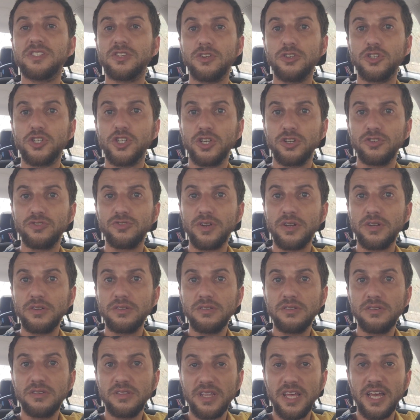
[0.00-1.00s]
their children?
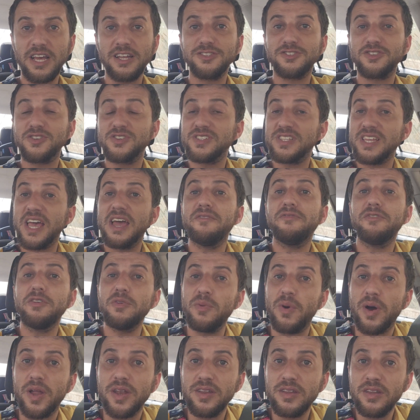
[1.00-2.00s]
The answer is
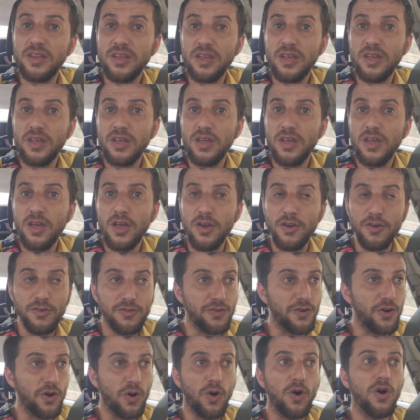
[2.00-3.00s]
everyone.
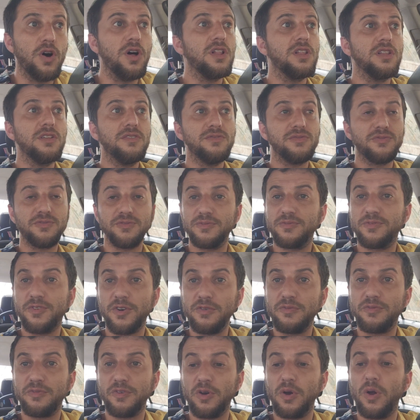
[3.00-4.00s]
For all
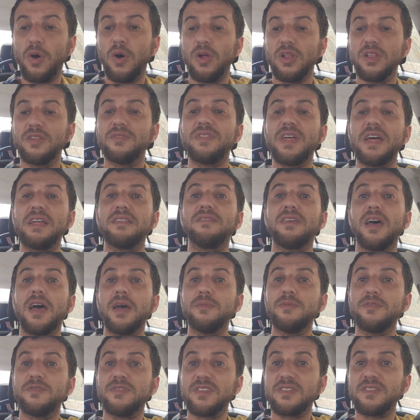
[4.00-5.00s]
of that
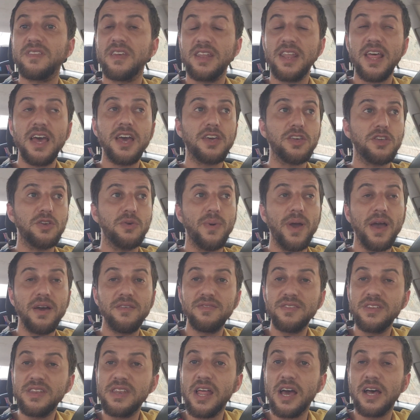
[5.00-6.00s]
time of the Tanakh, you
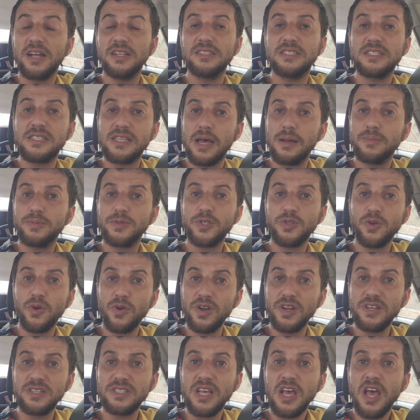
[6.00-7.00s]
have non-stop
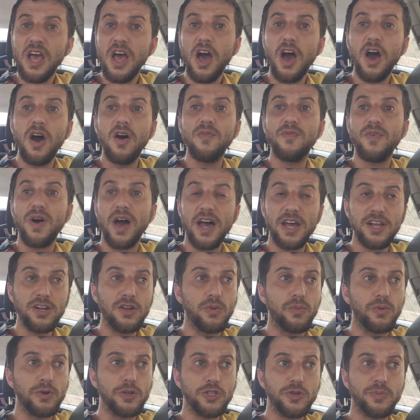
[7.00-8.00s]
stories of idol
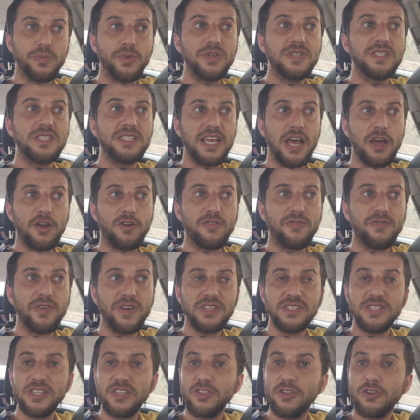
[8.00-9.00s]
worshippers
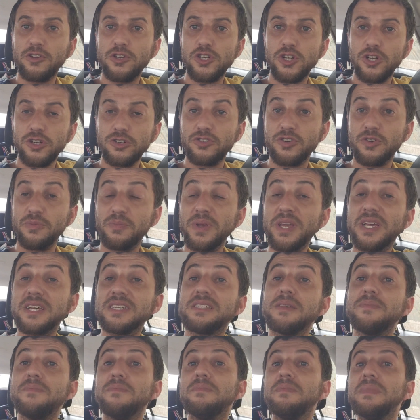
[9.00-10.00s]
sacrificing their children, because
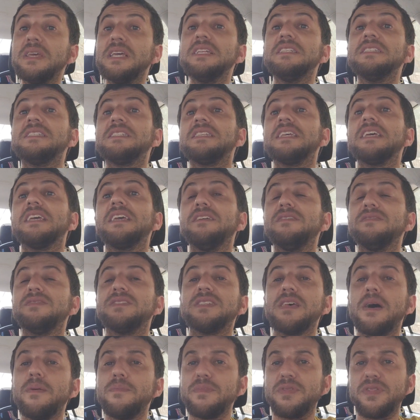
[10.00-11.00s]
it means to give
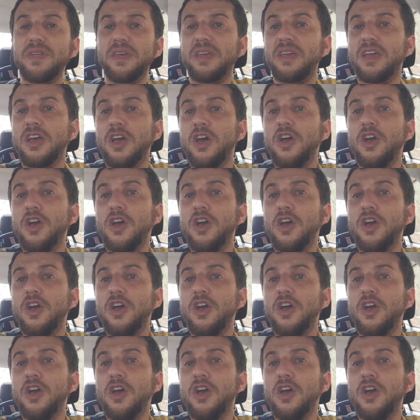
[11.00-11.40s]
something